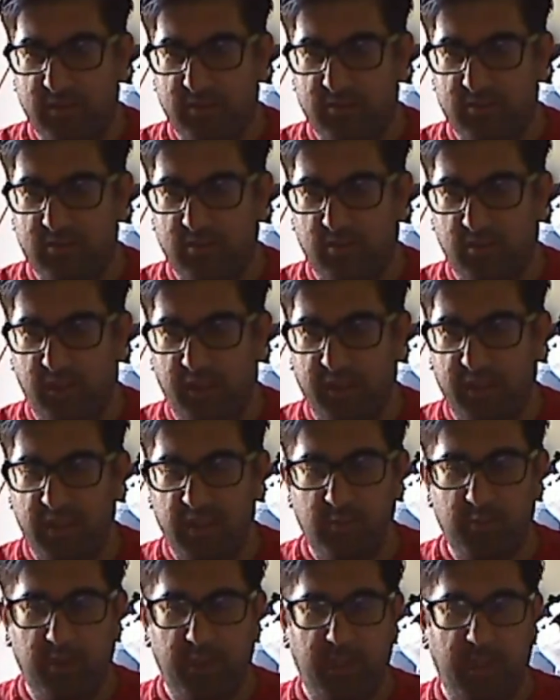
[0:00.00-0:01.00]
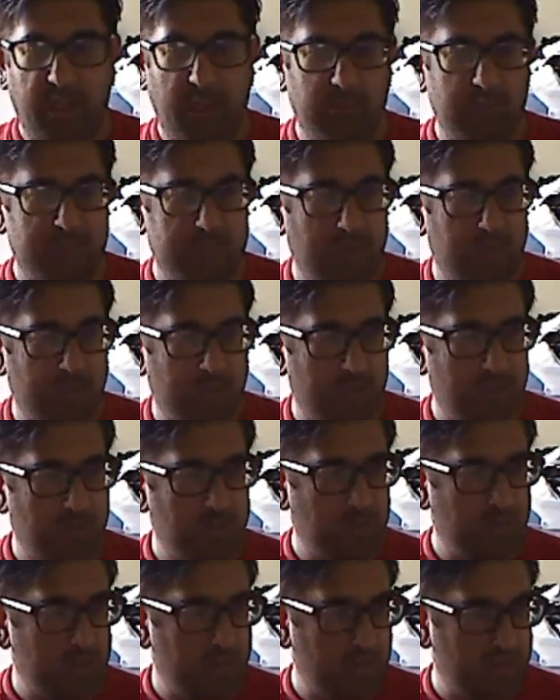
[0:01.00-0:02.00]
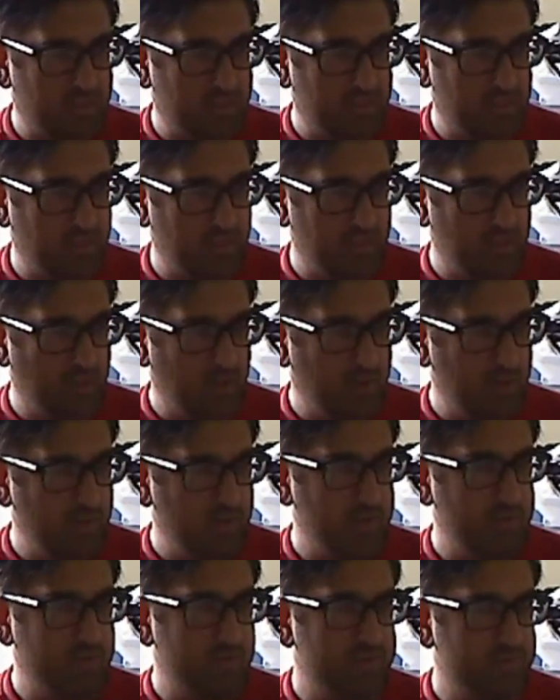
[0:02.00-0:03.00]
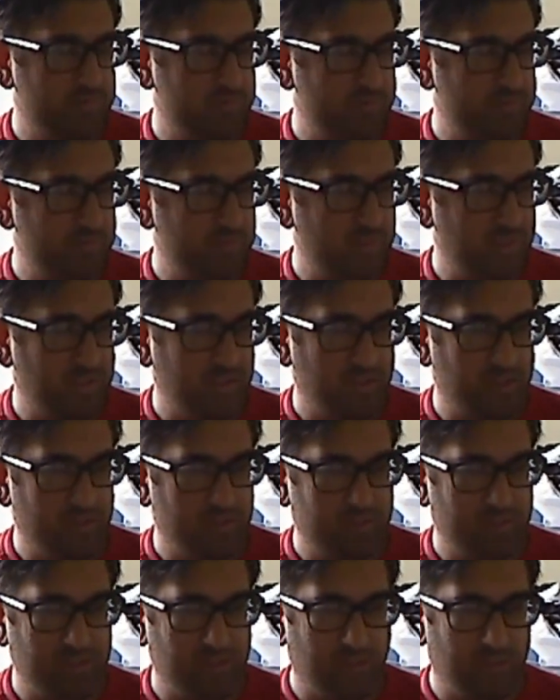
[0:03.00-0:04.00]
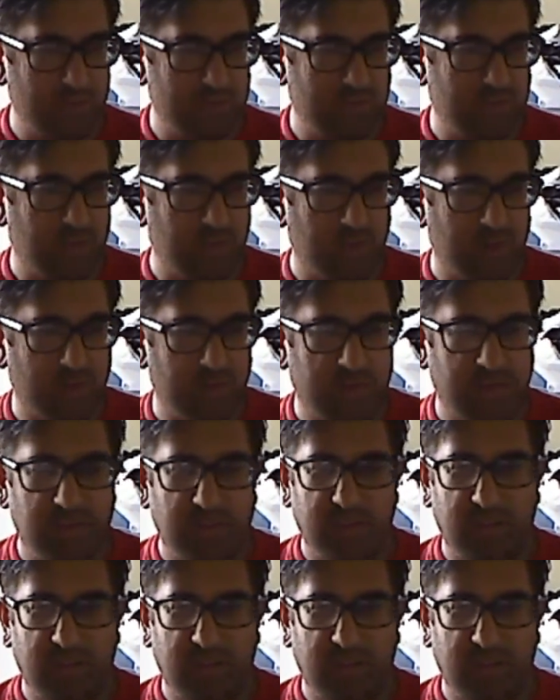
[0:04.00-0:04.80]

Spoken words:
So like eBay and Amazon are going to be like the old guard,